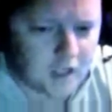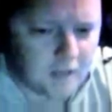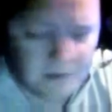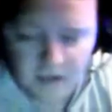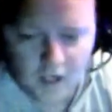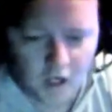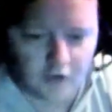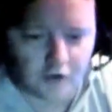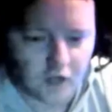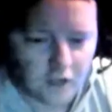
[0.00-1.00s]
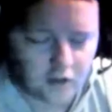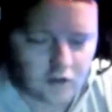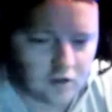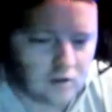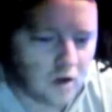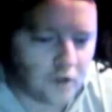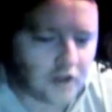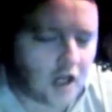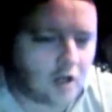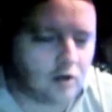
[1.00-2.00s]
And many others. The dude
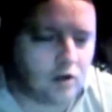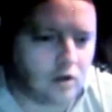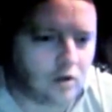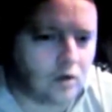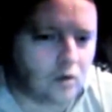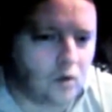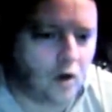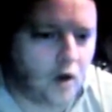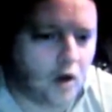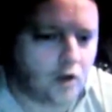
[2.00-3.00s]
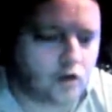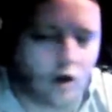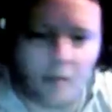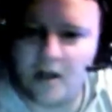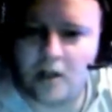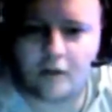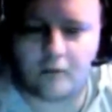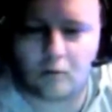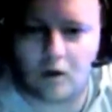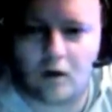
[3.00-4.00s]
knows how to do so many
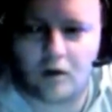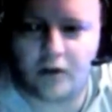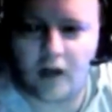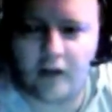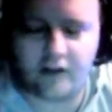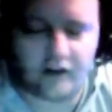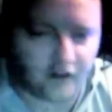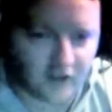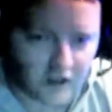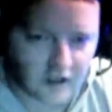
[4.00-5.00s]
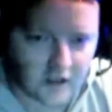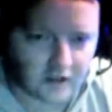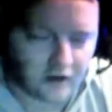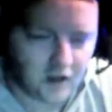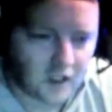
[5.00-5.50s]
different roles and succeed in it.